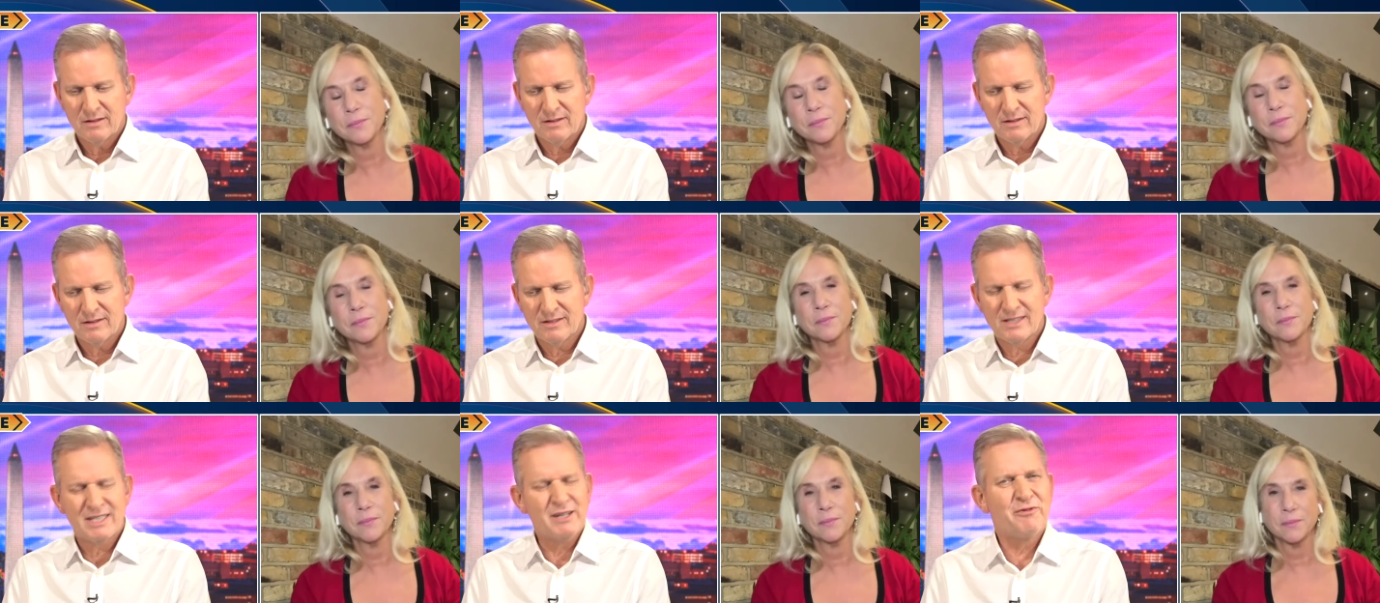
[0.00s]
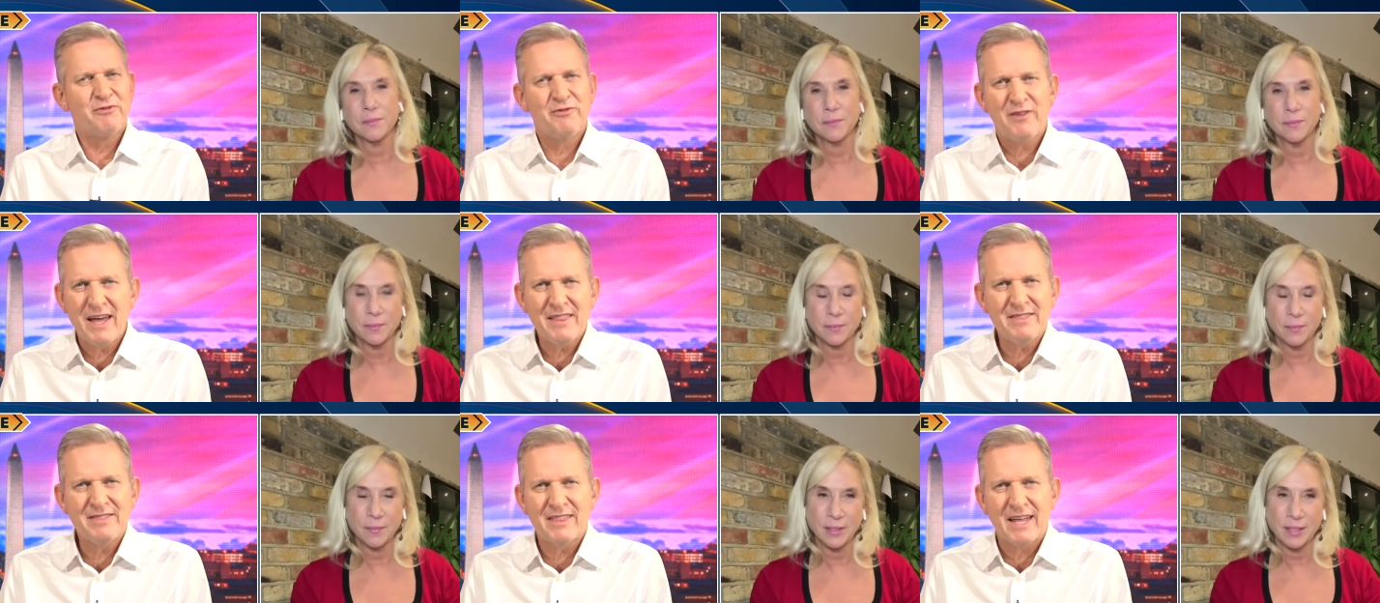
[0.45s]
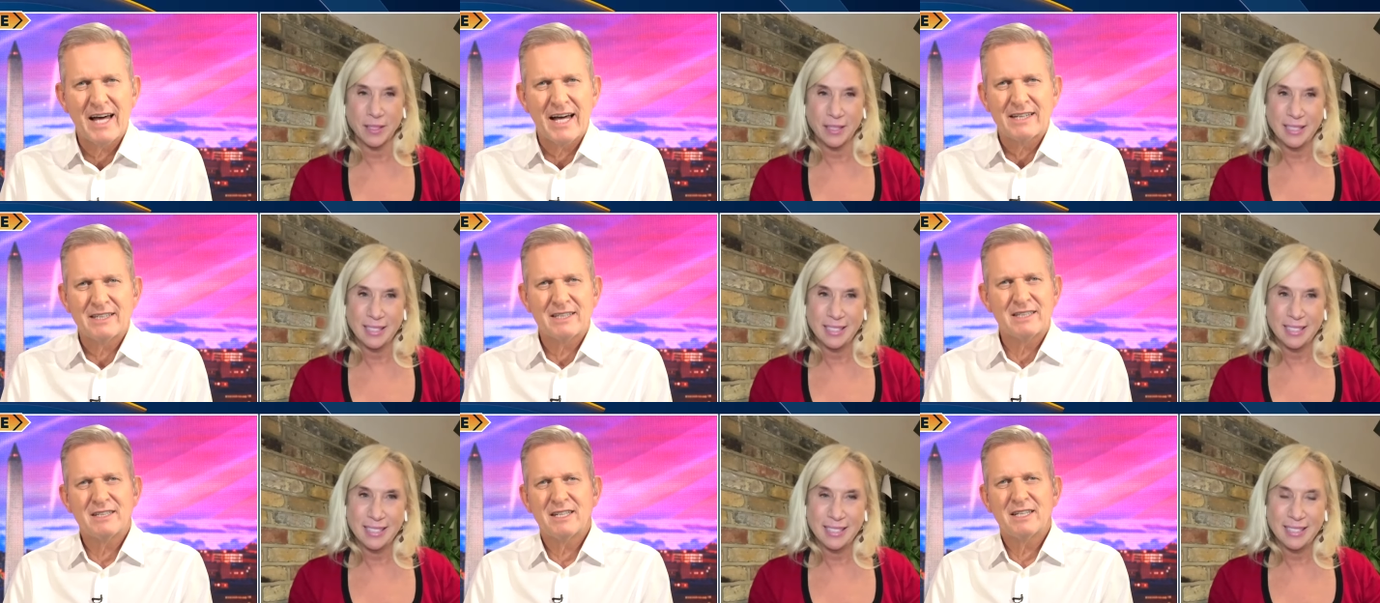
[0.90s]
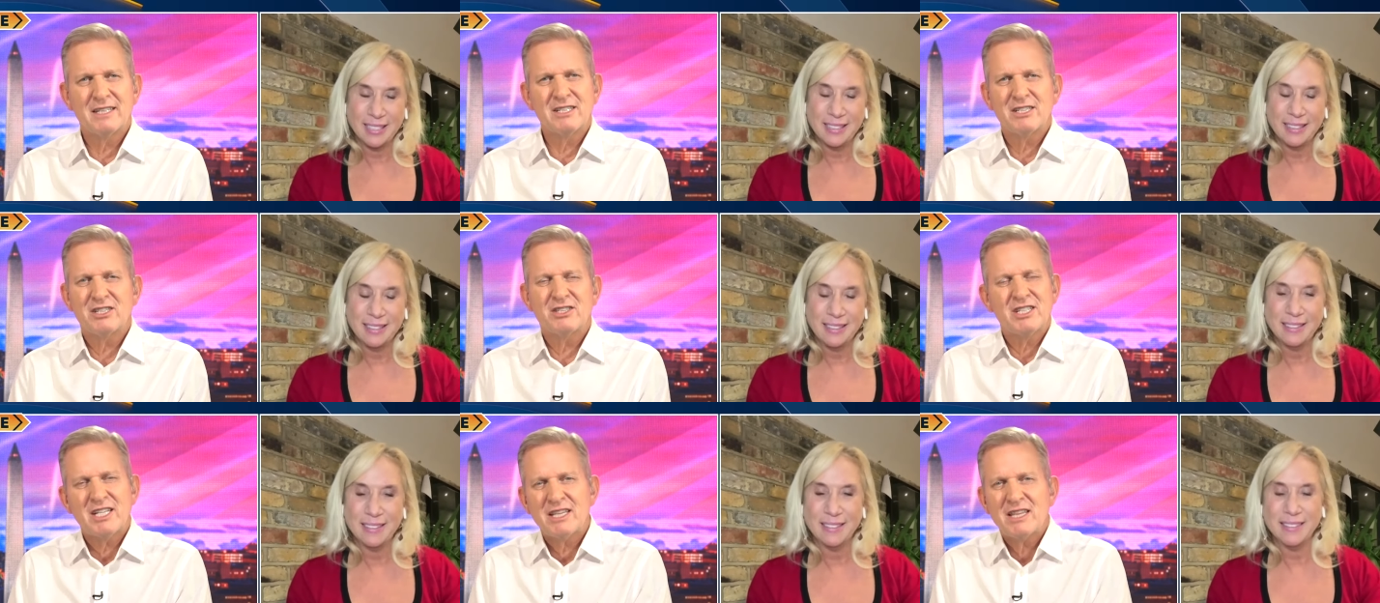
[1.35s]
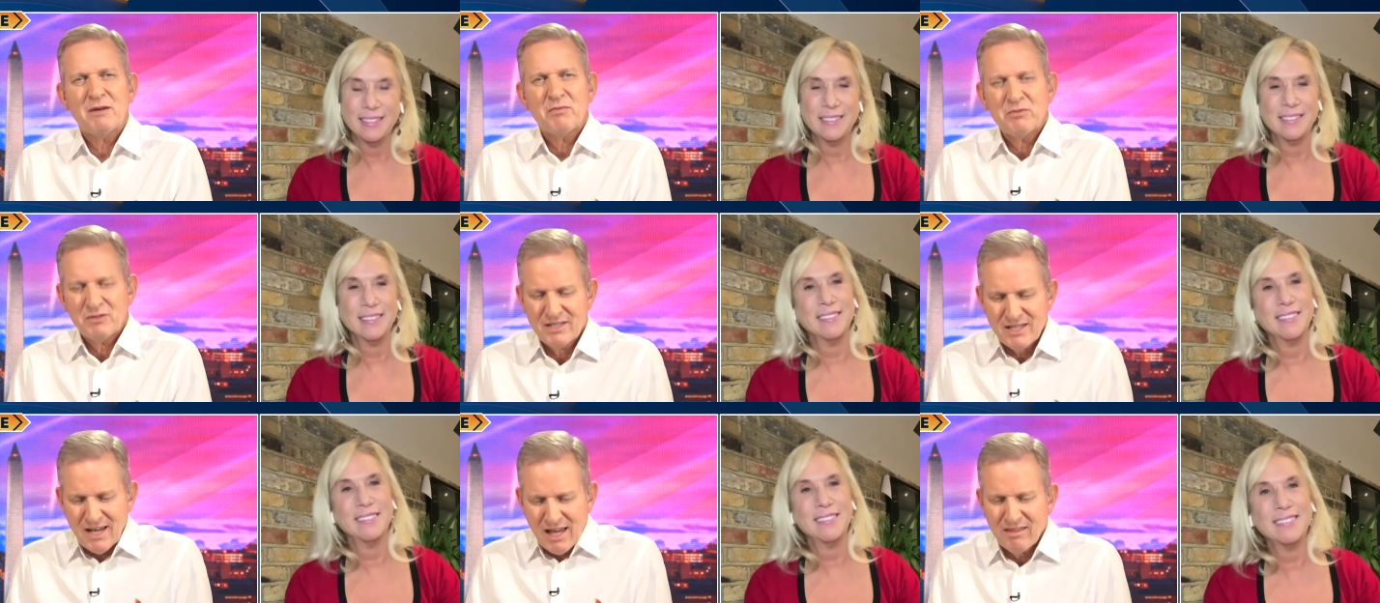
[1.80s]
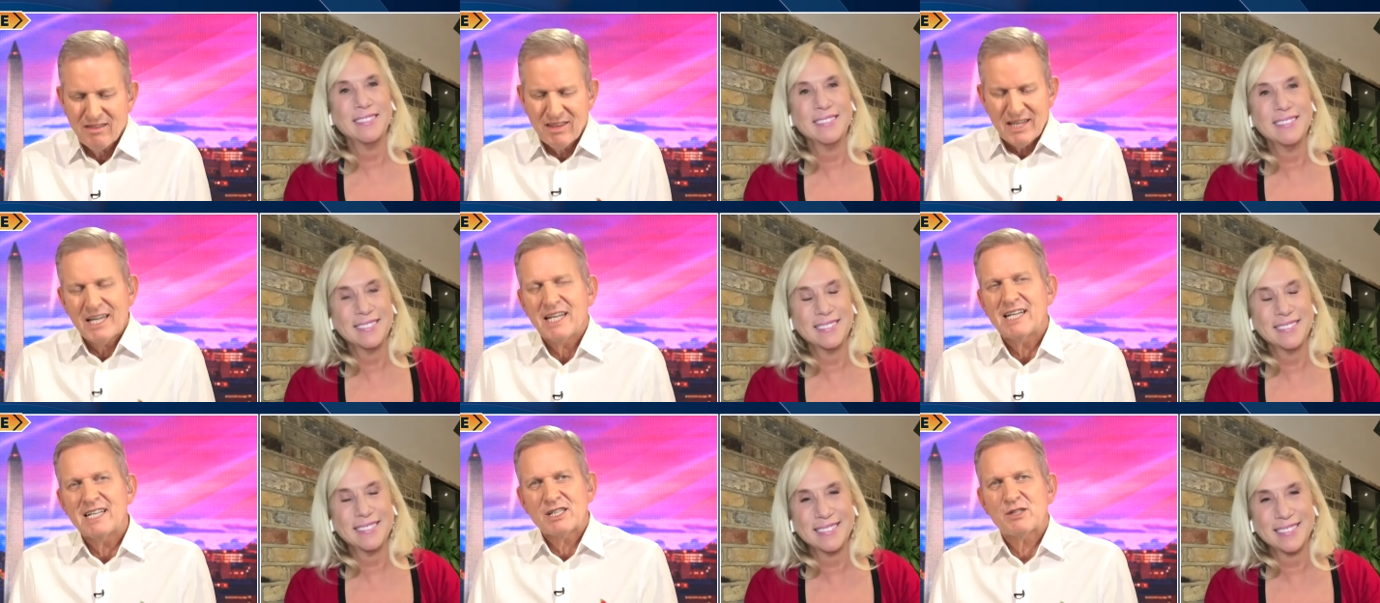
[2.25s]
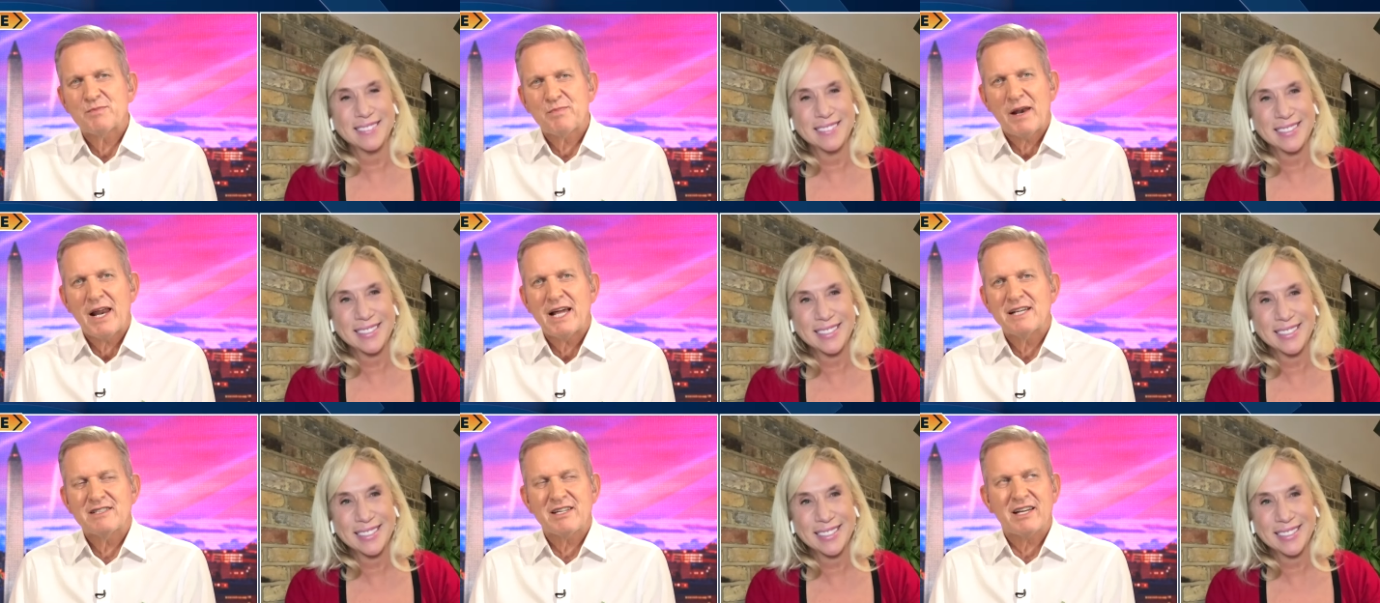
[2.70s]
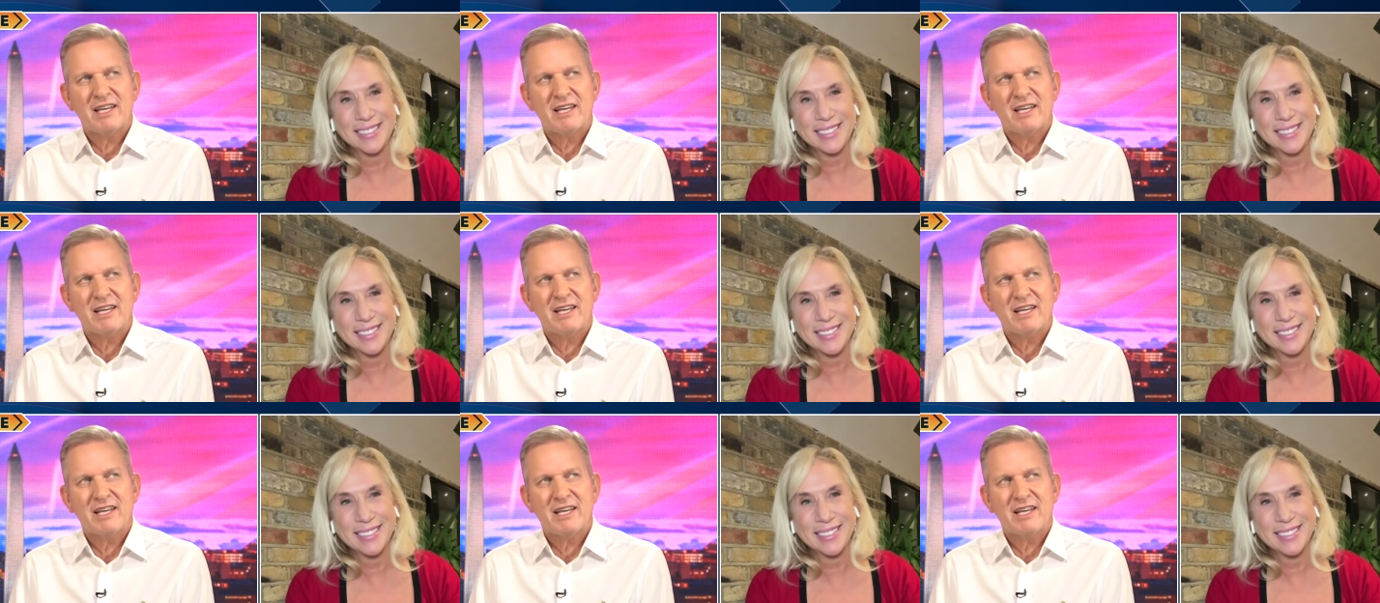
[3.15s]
Speaker 1: defend that. And there was nothing in its place.